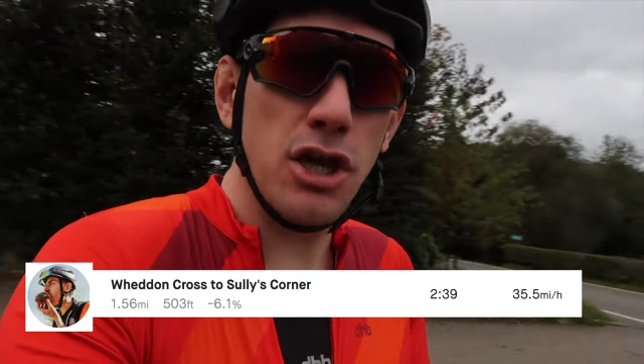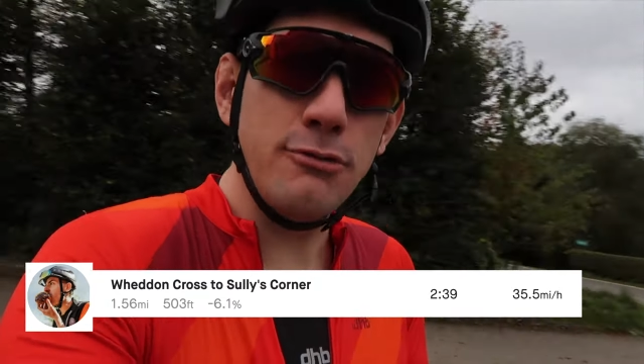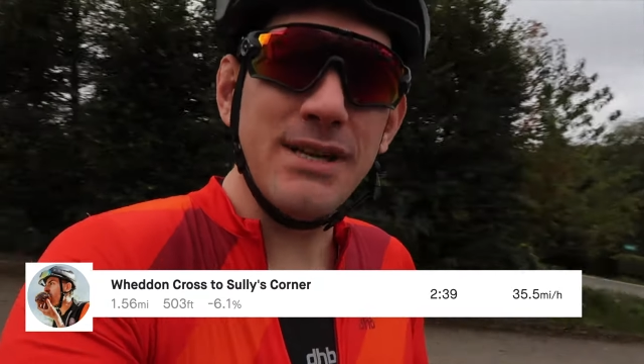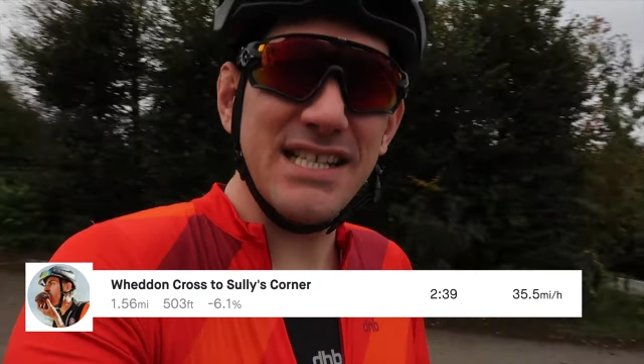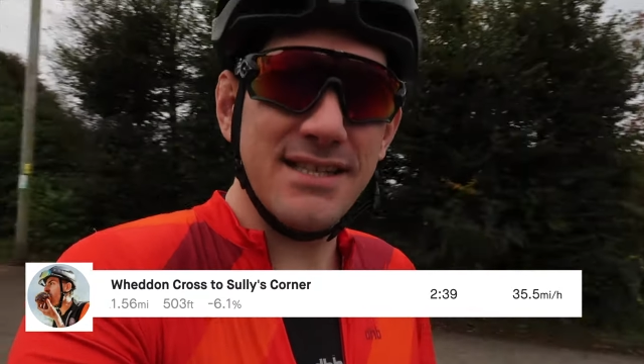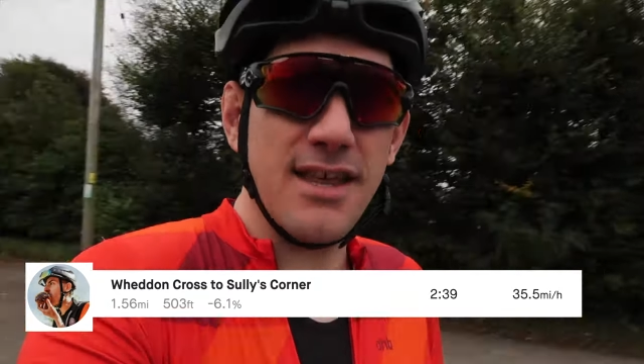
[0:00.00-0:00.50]

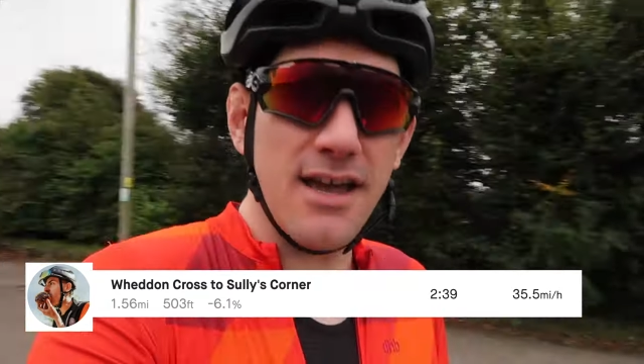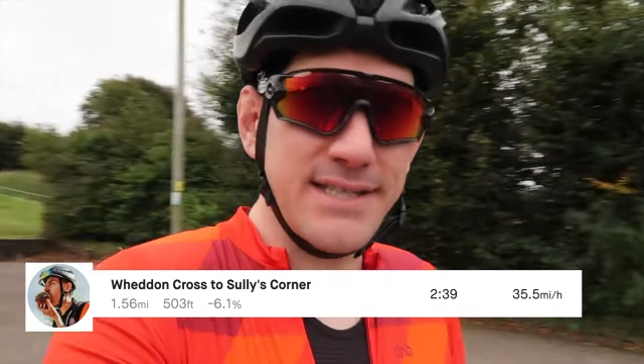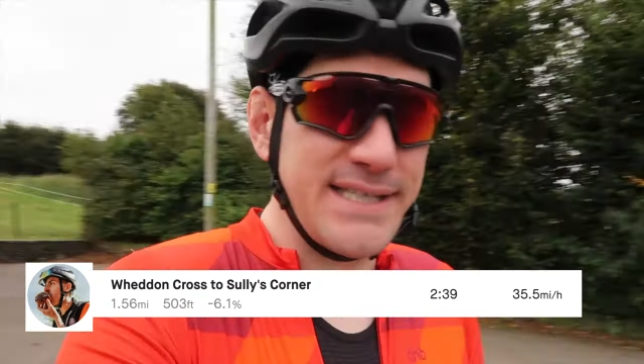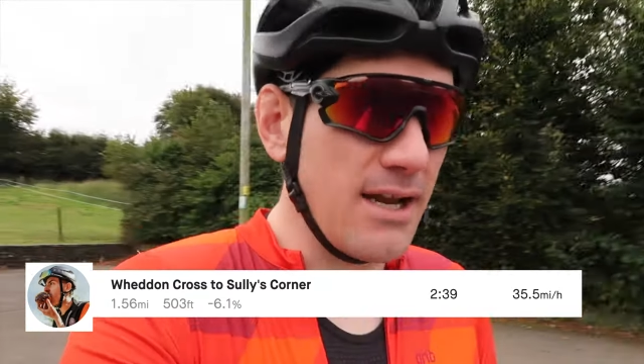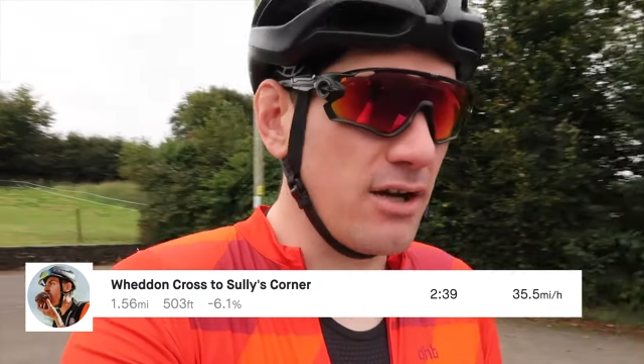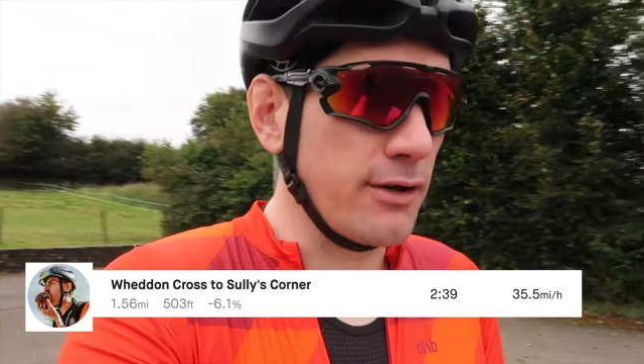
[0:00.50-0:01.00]
2 minutes
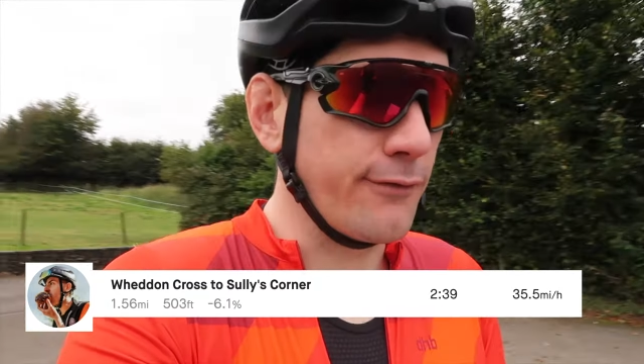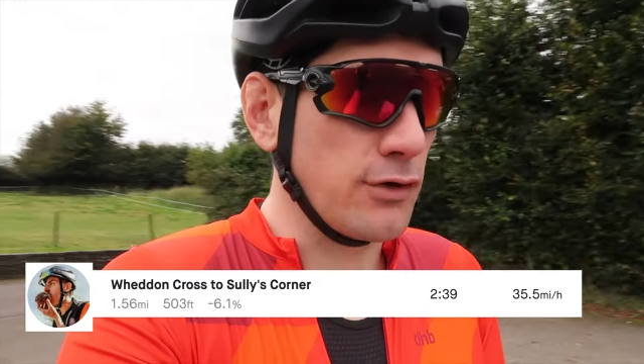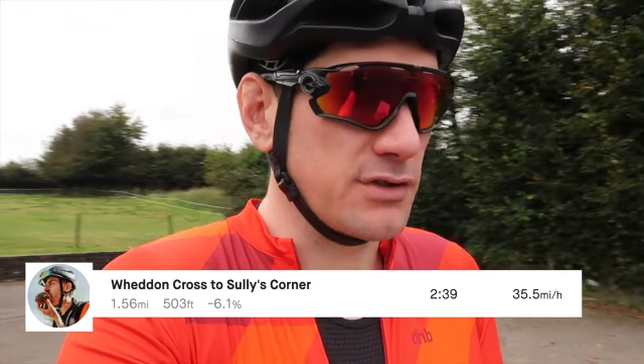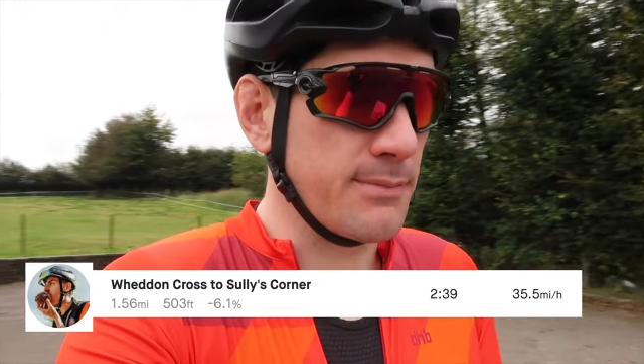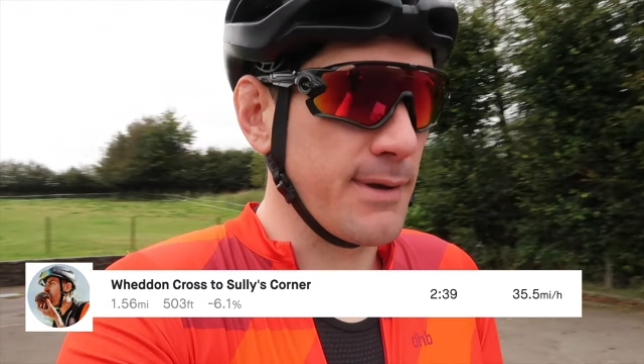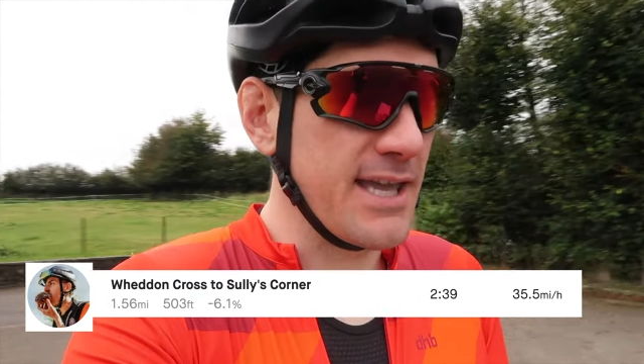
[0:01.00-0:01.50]
39 I've
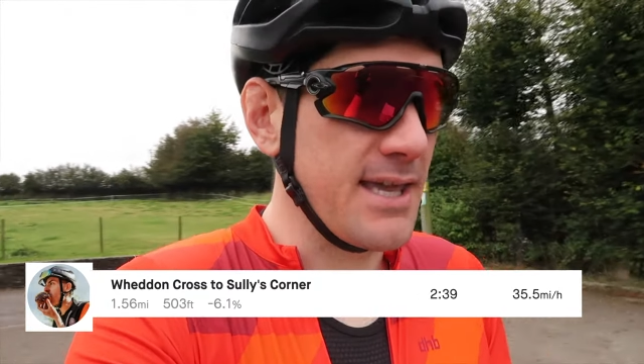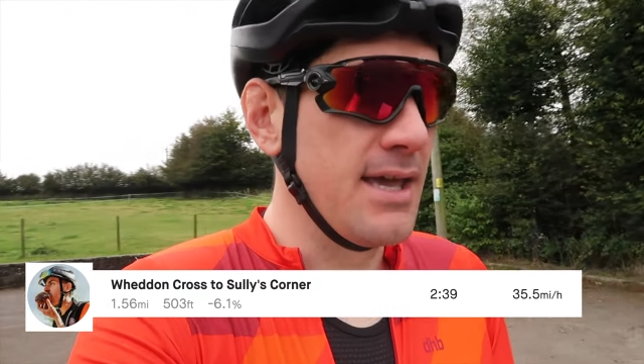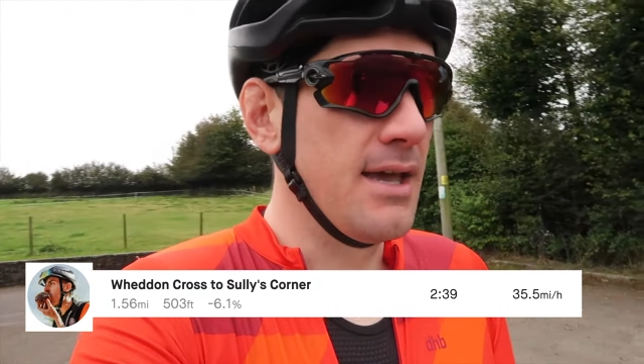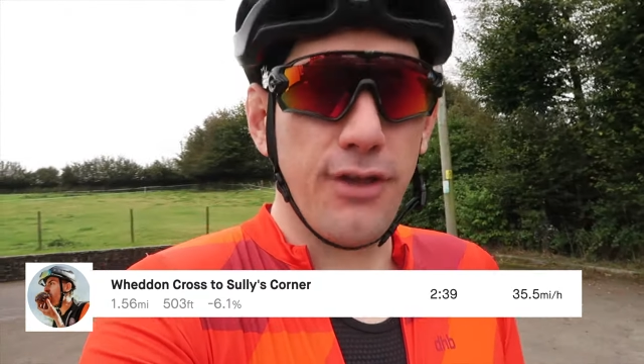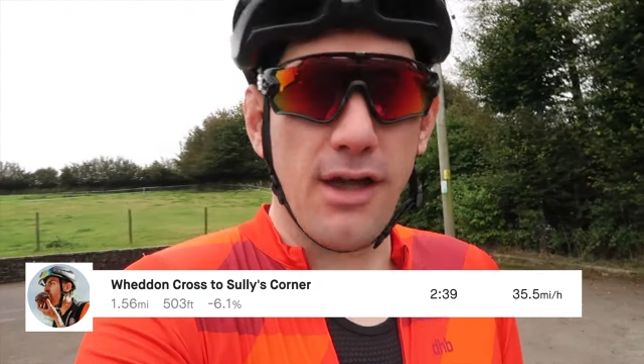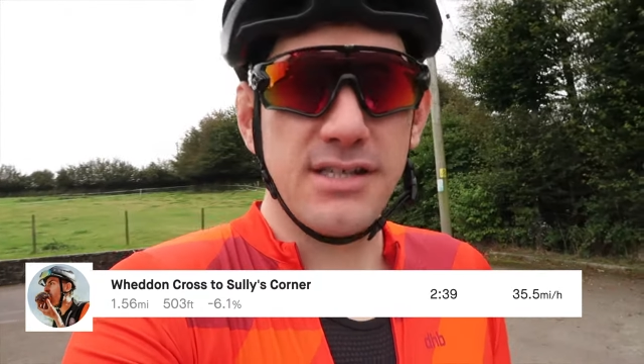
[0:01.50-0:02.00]
got to beat,
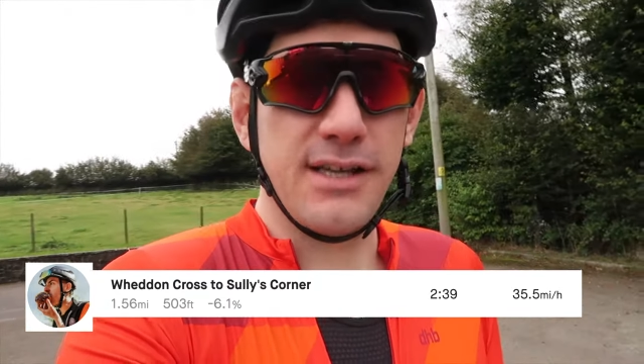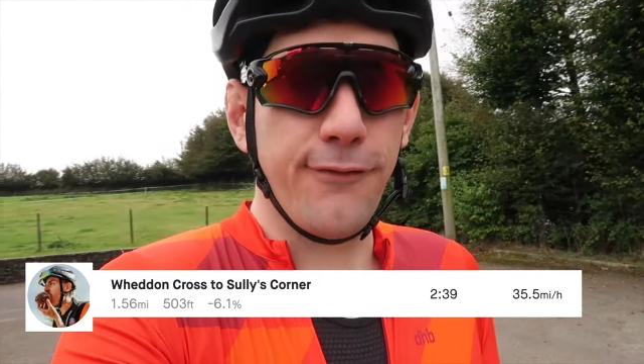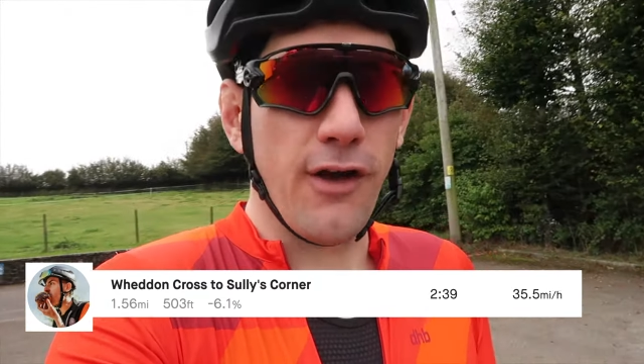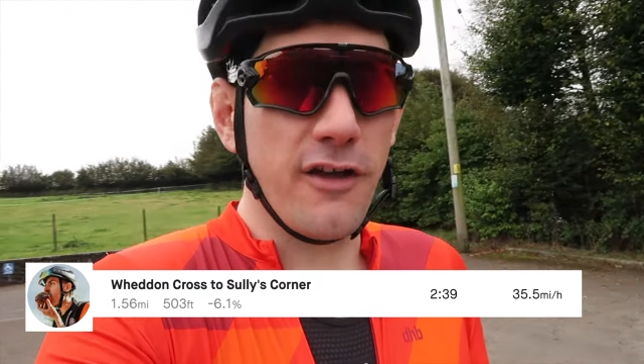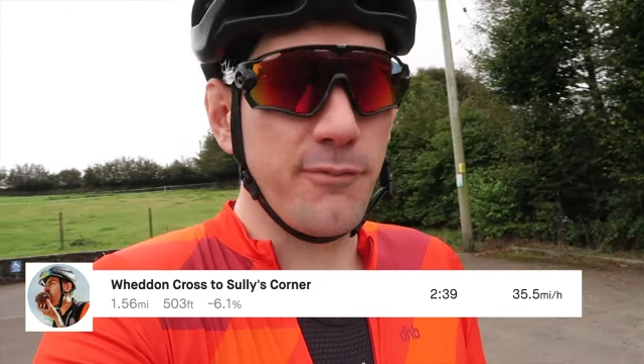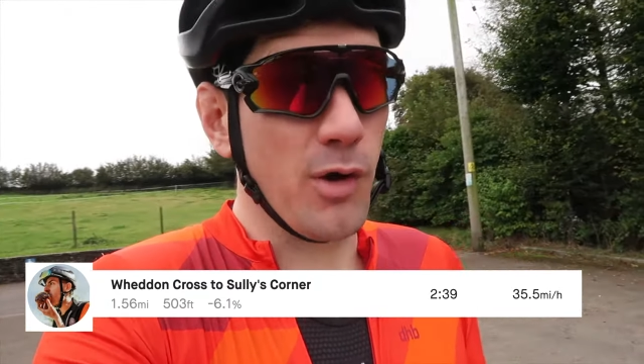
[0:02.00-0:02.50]

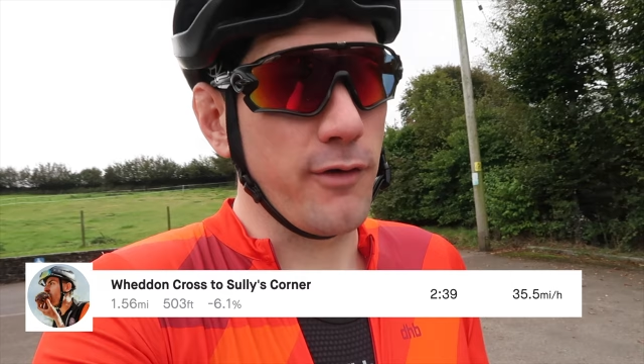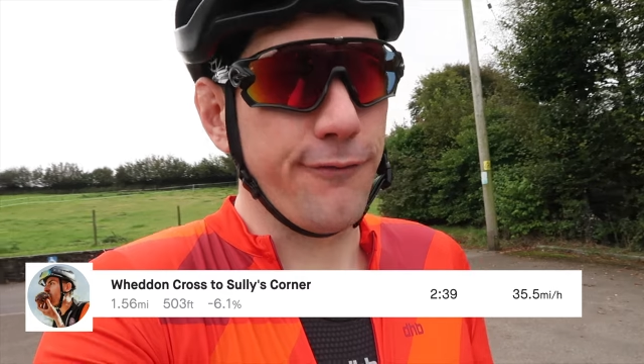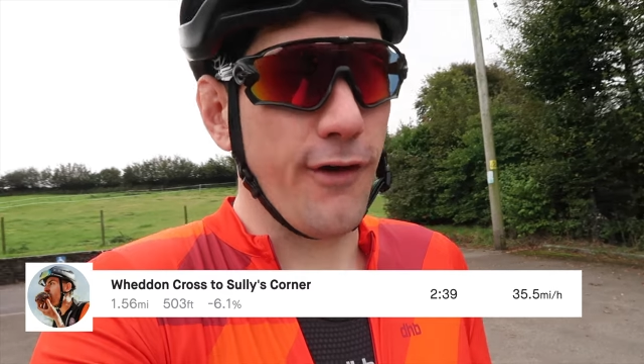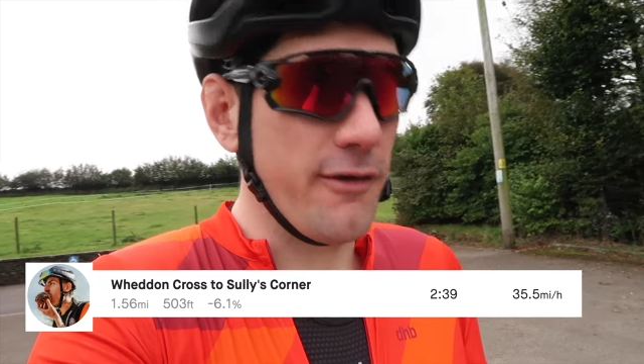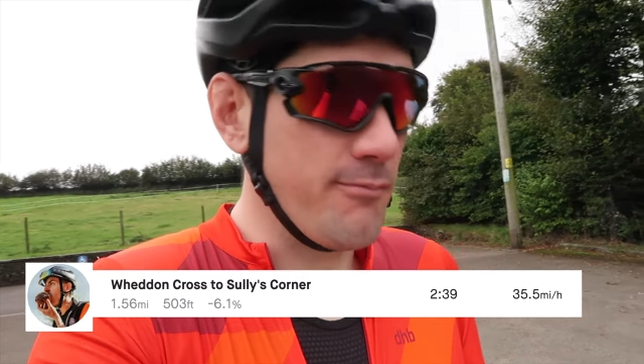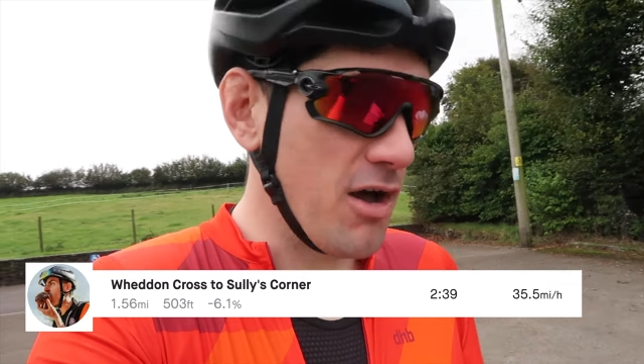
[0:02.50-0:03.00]

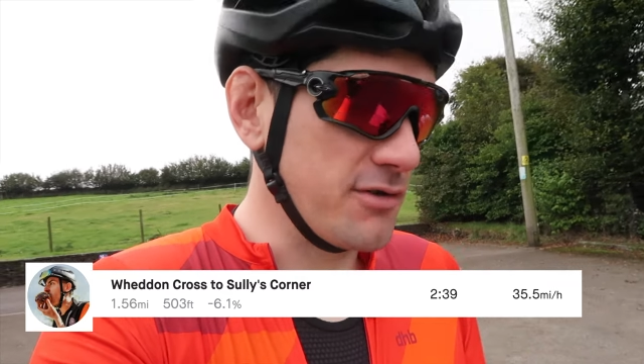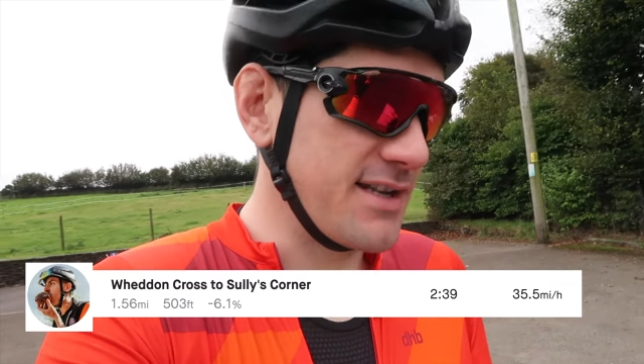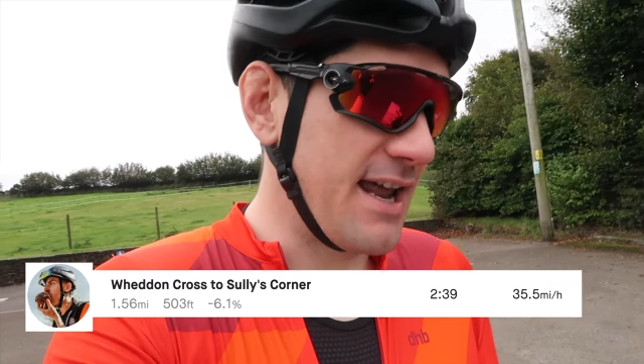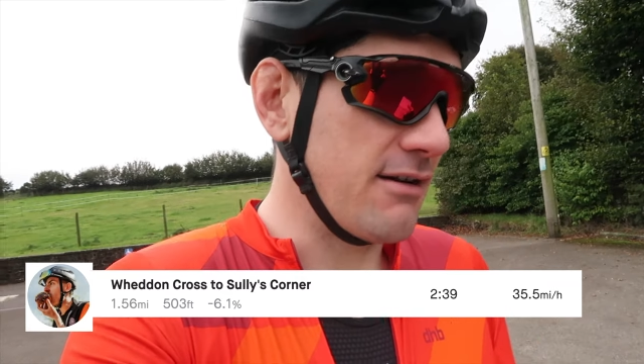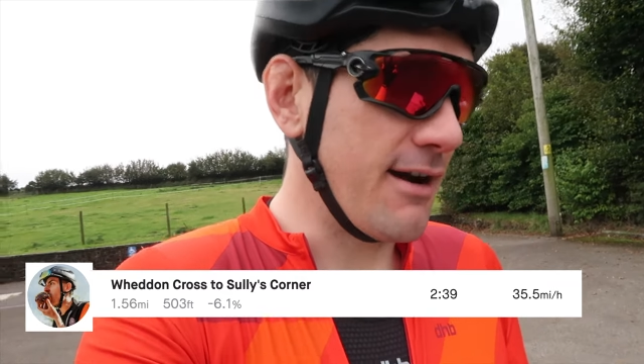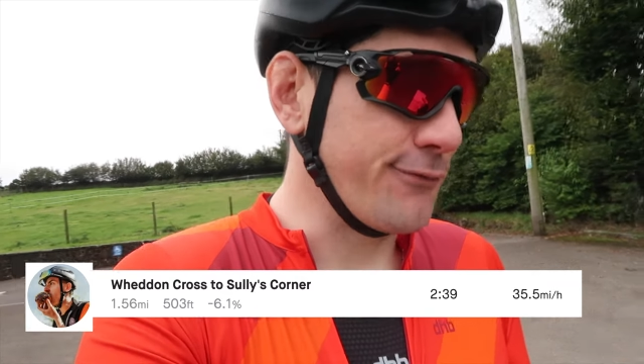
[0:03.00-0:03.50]
35.5 miles
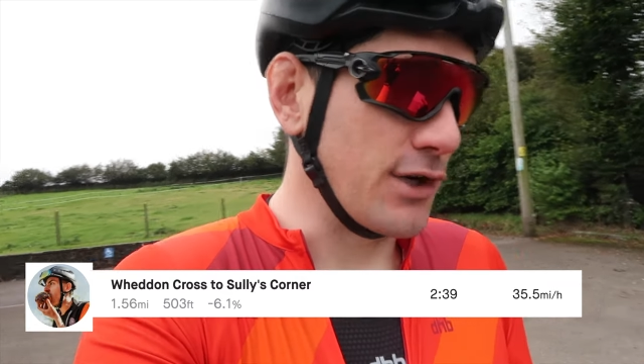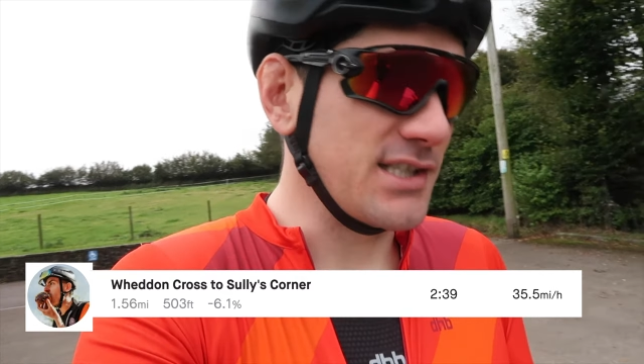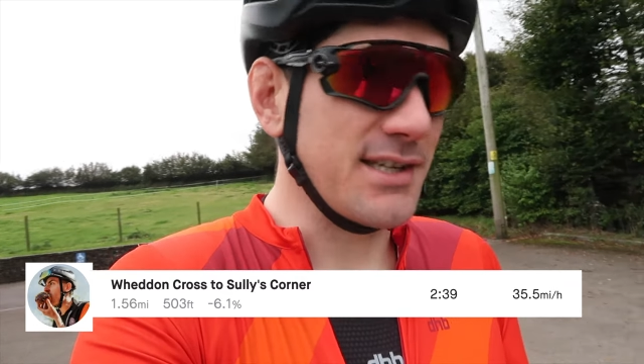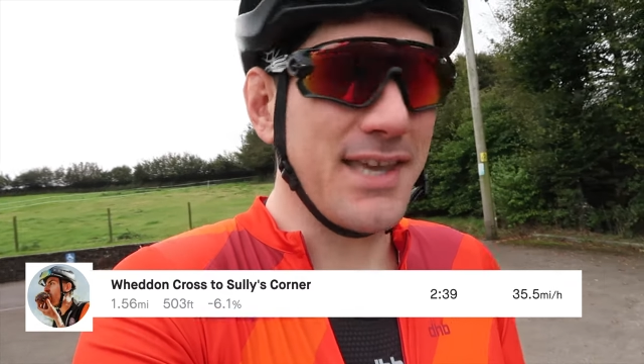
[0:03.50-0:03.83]
an hour average.